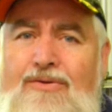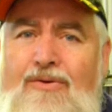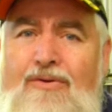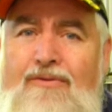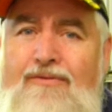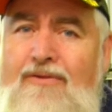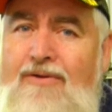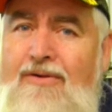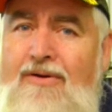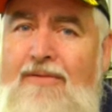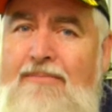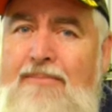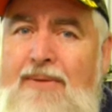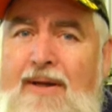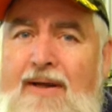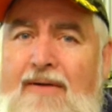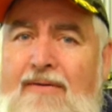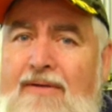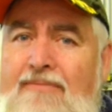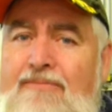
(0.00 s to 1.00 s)
an awful lot of
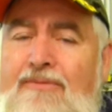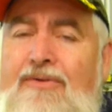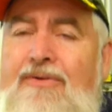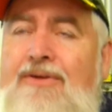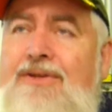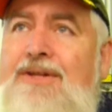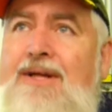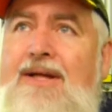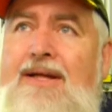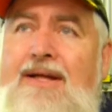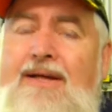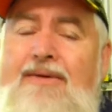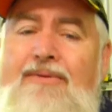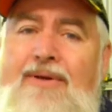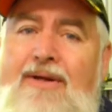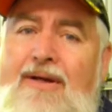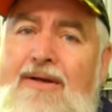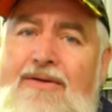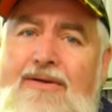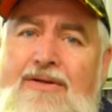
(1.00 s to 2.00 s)
power, even with the shed here
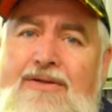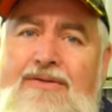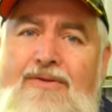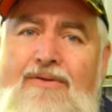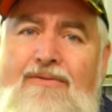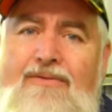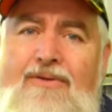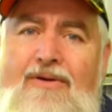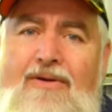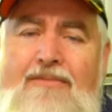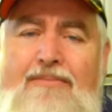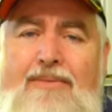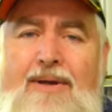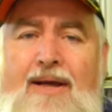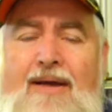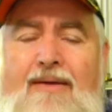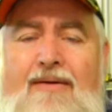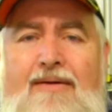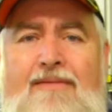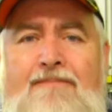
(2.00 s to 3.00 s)
we don't use an awful lot of
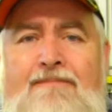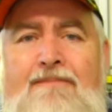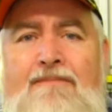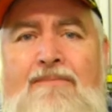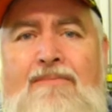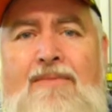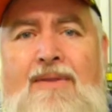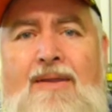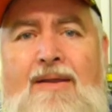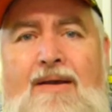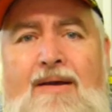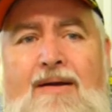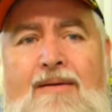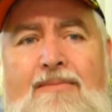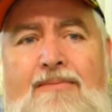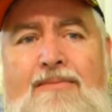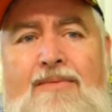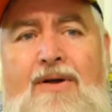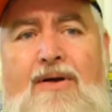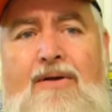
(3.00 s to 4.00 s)
power,
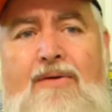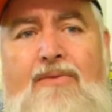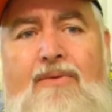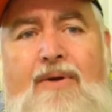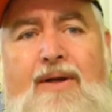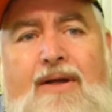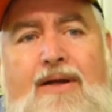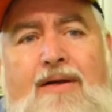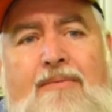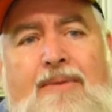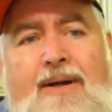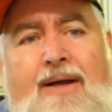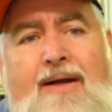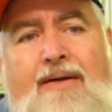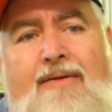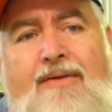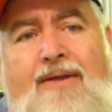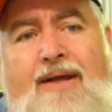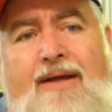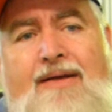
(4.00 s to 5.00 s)
we get
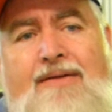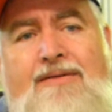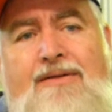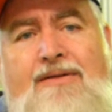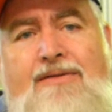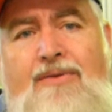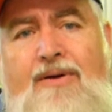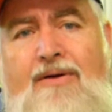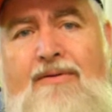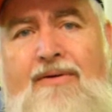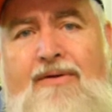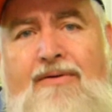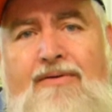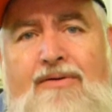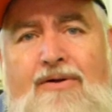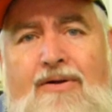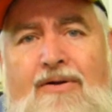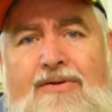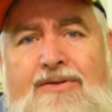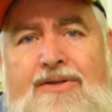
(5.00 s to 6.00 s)
about $1,000 to
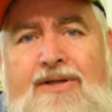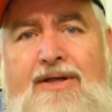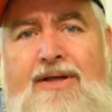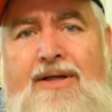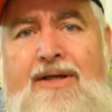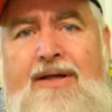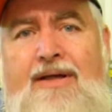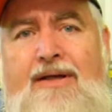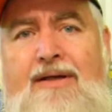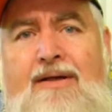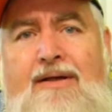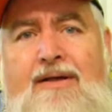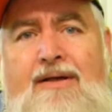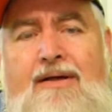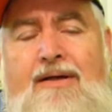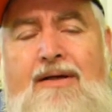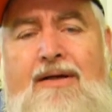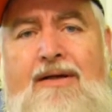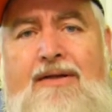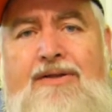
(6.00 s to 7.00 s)
$1,200 a year
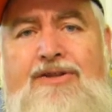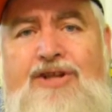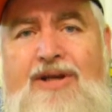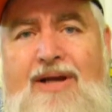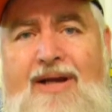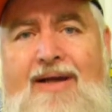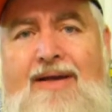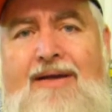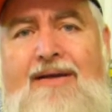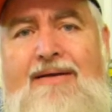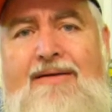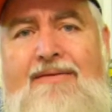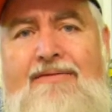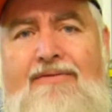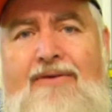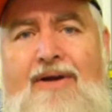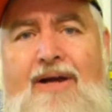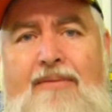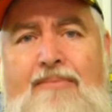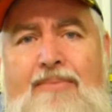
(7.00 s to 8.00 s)
check
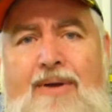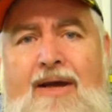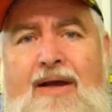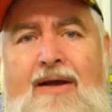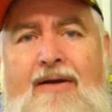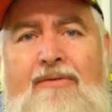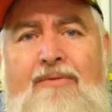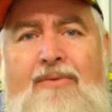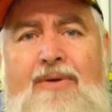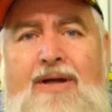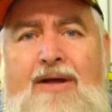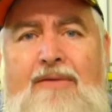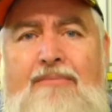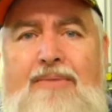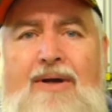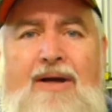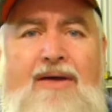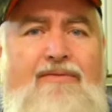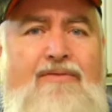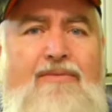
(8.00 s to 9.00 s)
for our power. We
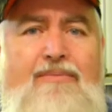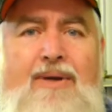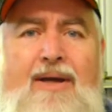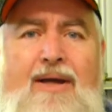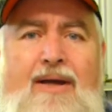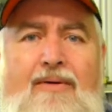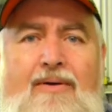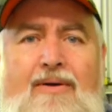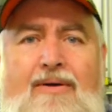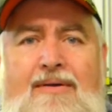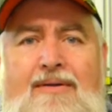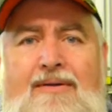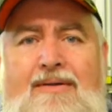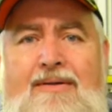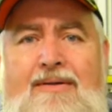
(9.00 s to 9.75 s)
don't pay for power